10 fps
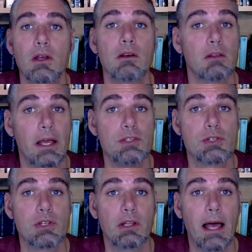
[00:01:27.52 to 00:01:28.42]

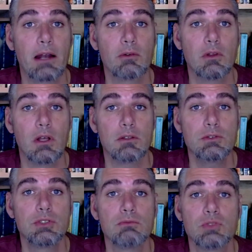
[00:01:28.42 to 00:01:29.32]
Ledgers and lateral
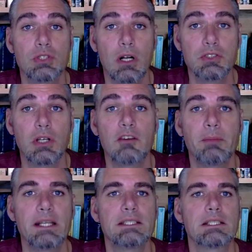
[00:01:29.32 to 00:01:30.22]
loads starts off
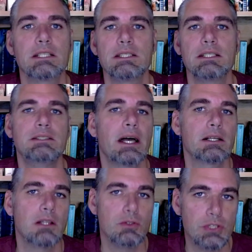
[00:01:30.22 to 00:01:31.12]
by discussing deck
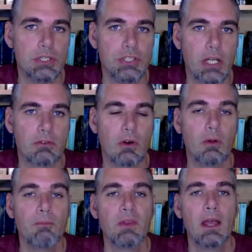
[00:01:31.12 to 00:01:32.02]
loads in general,
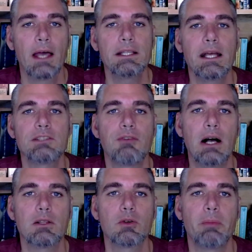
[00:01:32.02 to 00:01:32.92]
and then that's
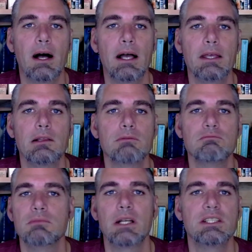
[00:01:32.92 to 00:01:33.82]
followed by
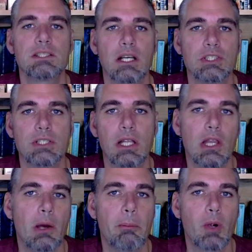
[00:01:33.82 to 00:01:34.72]
a discussion on
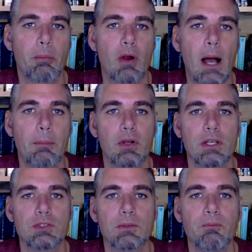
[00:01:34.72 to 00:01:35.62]
lumber
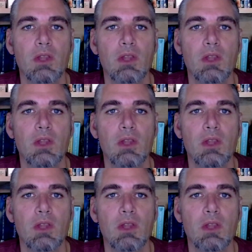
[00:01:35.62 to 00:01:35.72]
properties.